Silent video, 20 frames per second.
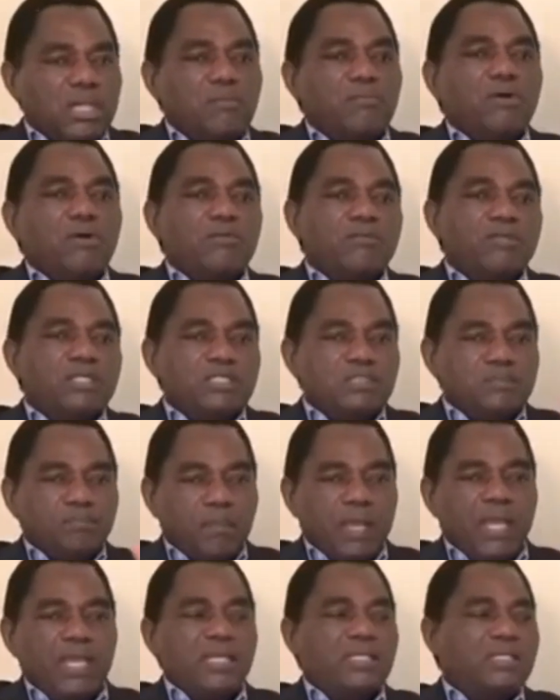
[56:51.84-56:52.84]
Because some
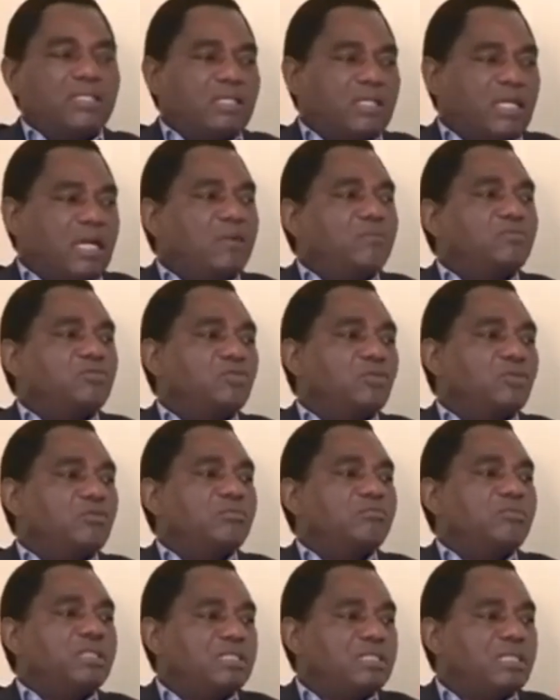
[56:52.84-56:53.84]
of this pain
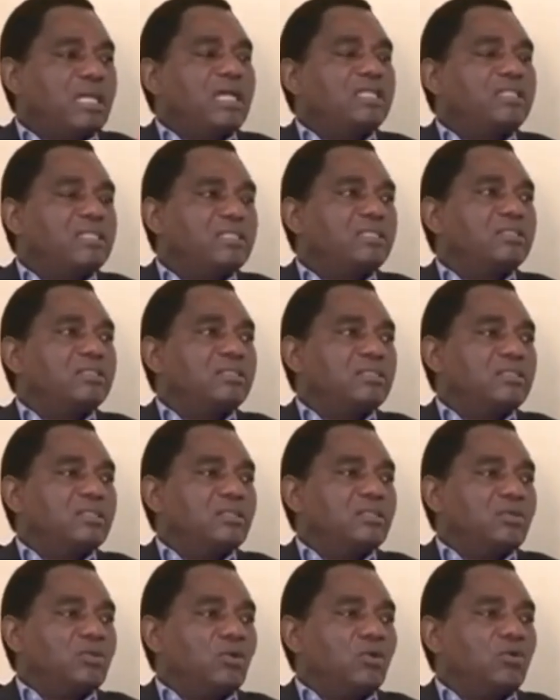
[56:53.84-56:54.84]
comes from
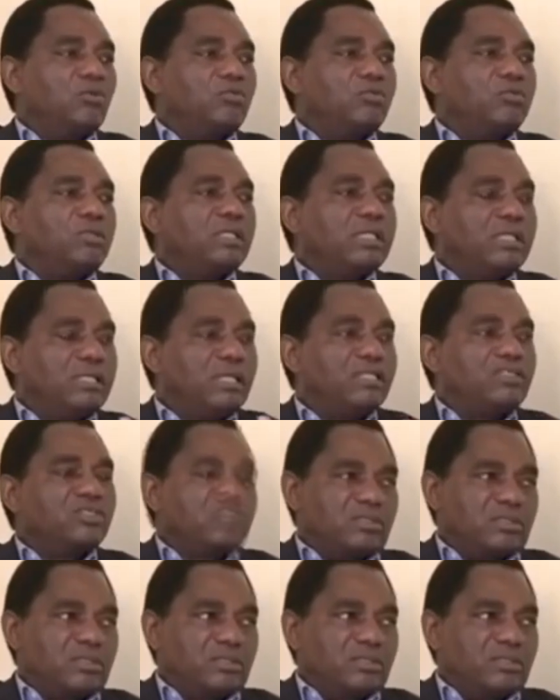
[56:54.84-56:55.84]
mishandling
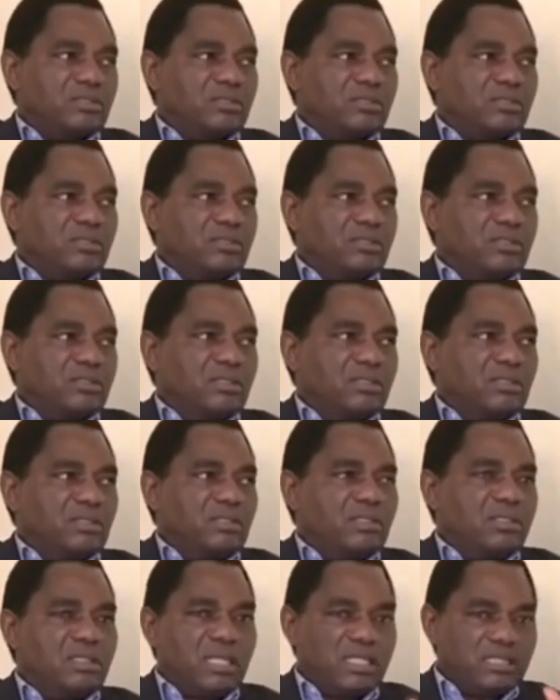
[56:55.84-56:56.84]
of elections.
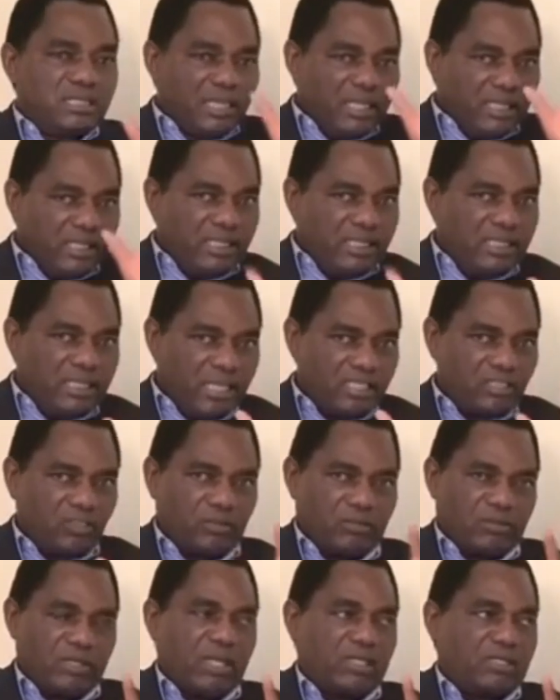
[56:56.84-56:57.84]
There's a
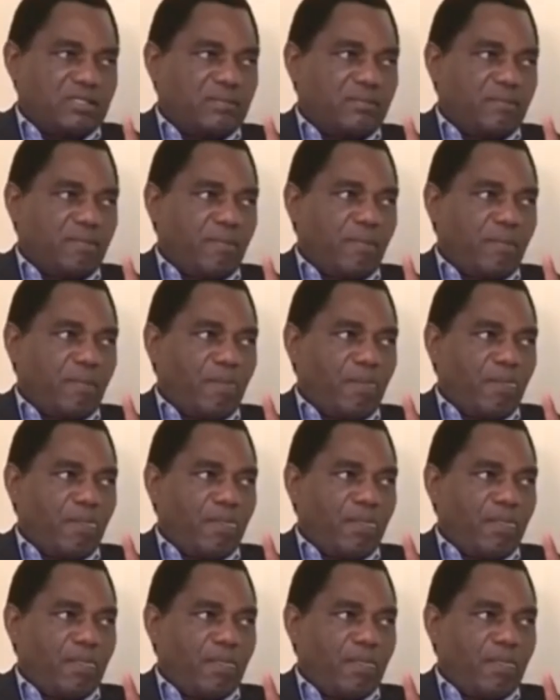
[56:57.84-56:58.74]
legacy of that.